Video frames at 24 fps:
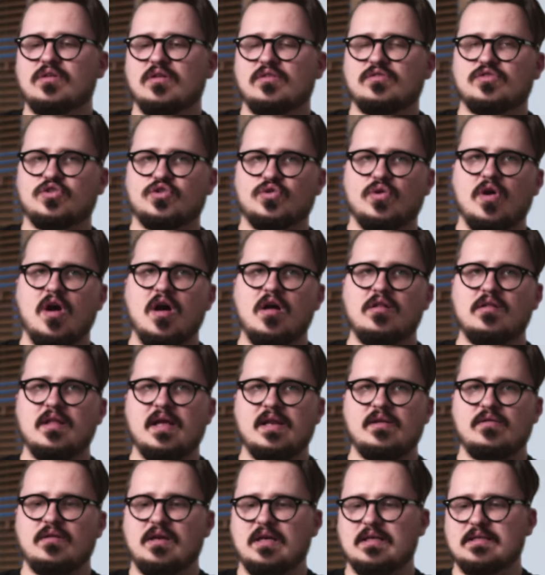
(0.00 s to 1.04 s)
control
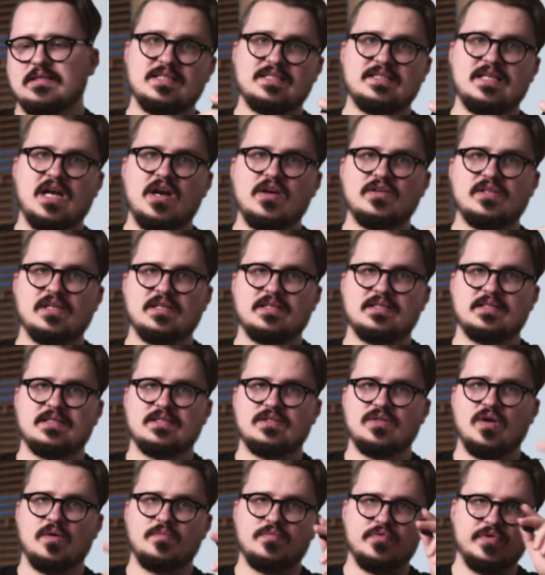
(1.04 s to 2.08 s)
and you can start and
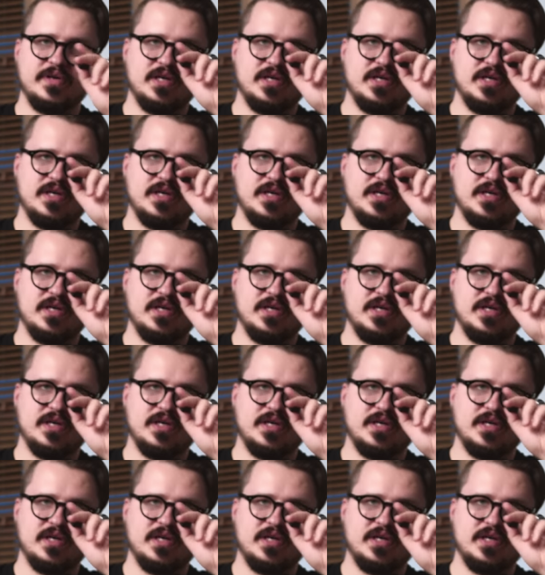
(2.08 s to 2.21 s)
stop